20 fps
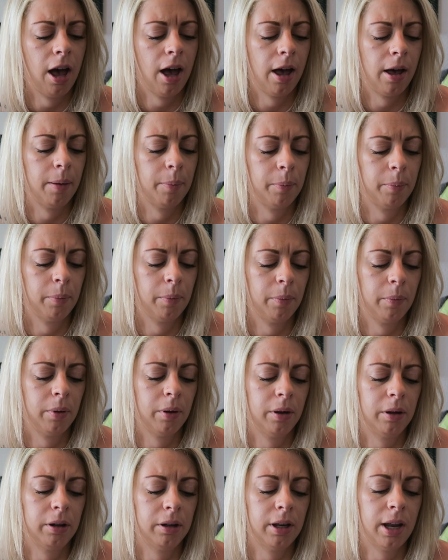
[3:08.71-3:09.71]
Um,
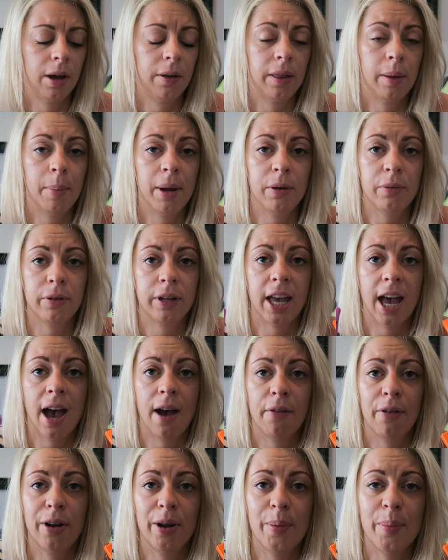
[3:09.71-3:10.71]
now they're made with
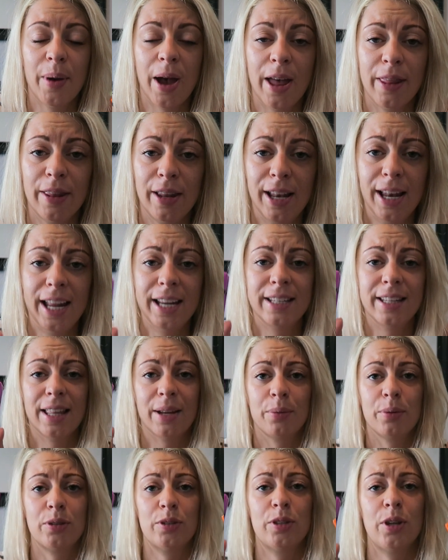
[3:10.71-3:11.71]
carob and the lady
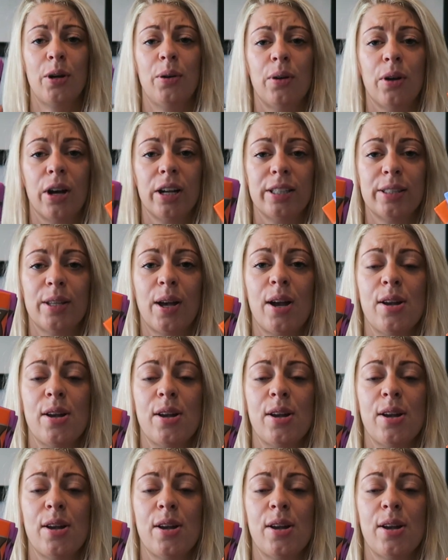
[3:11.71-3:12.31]
there was so nice.